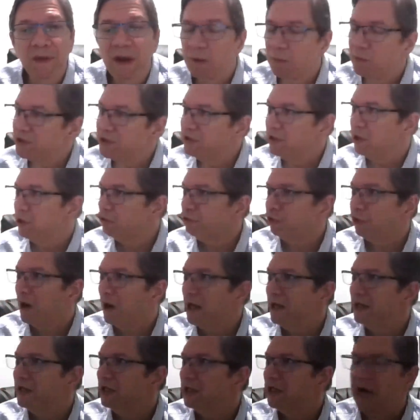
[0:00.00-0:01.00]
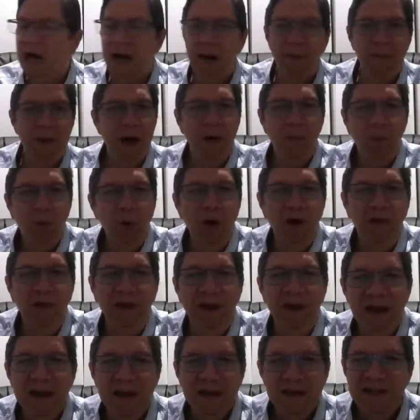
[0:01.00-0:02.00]
There was no trying to come up
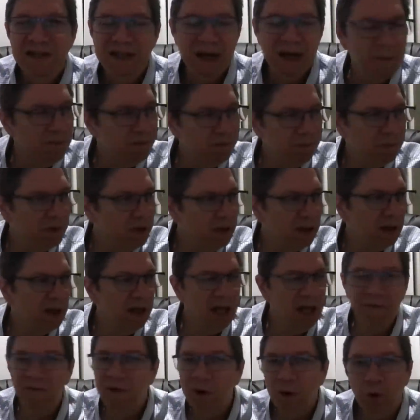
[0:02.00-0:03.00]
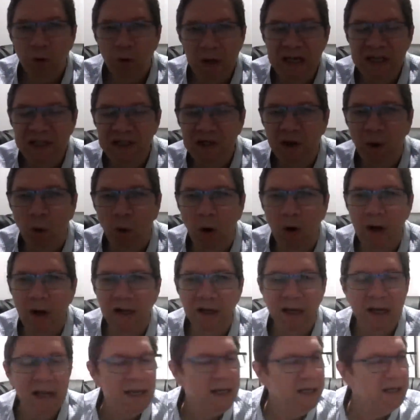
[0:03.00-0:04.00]
with some clever
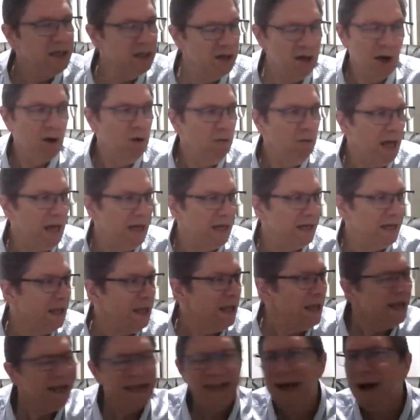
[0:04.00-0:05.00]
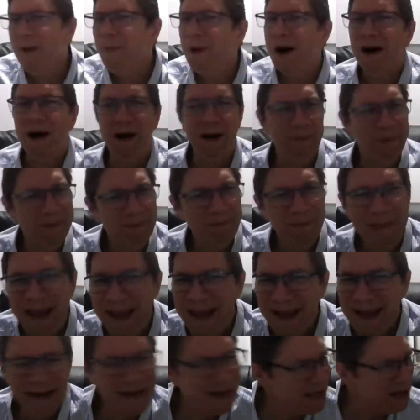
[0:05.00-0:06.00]
retort, you know, like, come on,
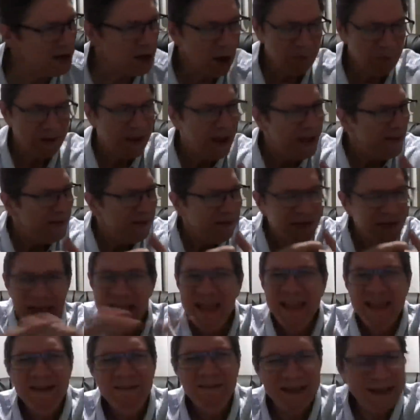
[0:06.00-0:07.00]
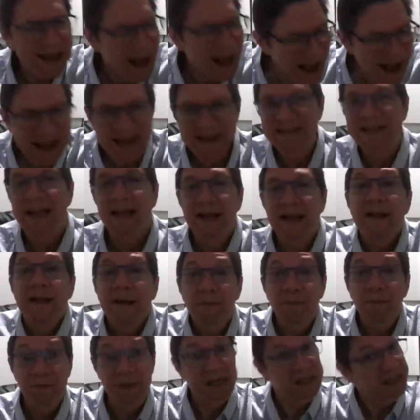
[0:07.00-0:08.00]
man, you know, thank you, guys.
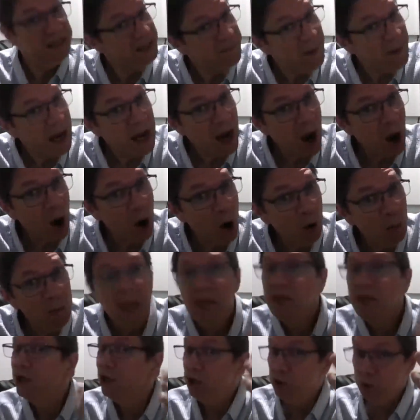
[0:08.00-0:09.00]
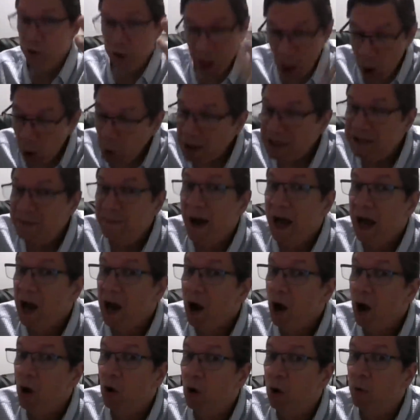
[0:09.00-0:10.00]
This is my home. You know, it's my
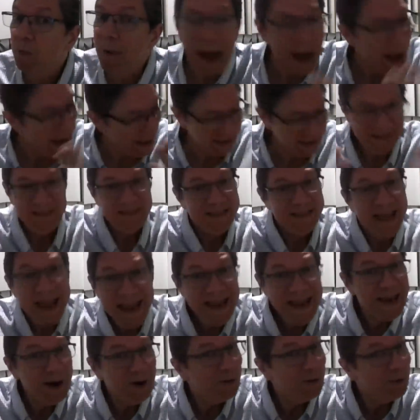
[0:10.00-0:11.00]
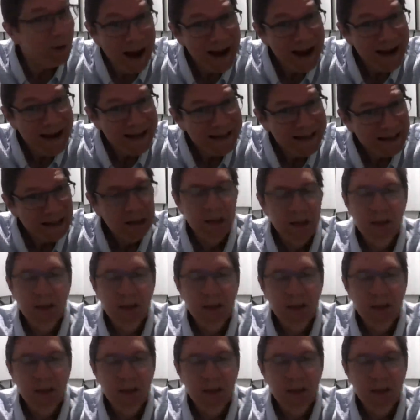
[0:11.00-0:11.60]
home. I can stay here, right?